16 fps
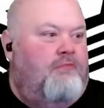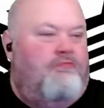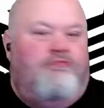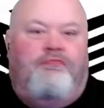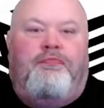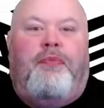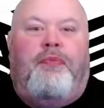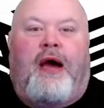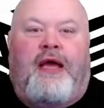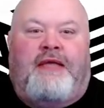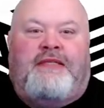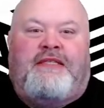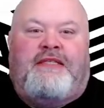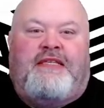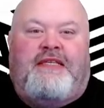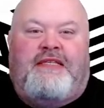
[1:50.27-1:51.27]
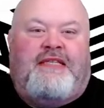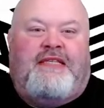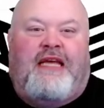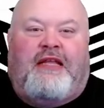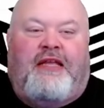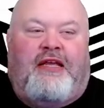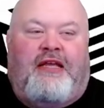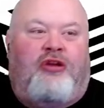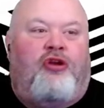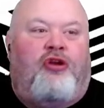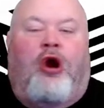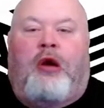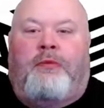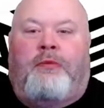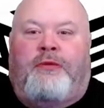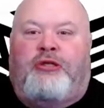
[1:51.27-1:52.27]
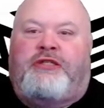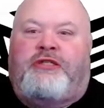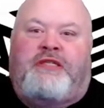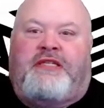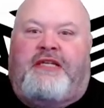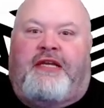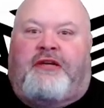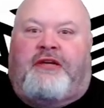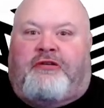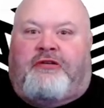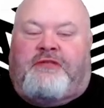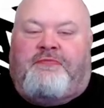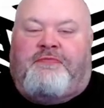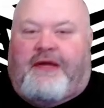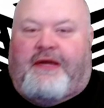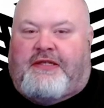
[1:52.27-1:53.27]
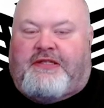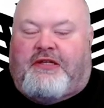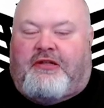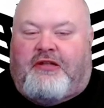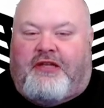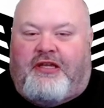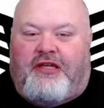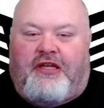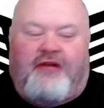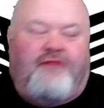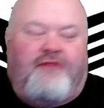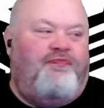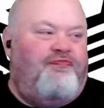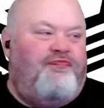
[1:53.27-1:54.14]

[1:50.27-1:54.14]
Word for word: by selling garbage stickers, basically, you know.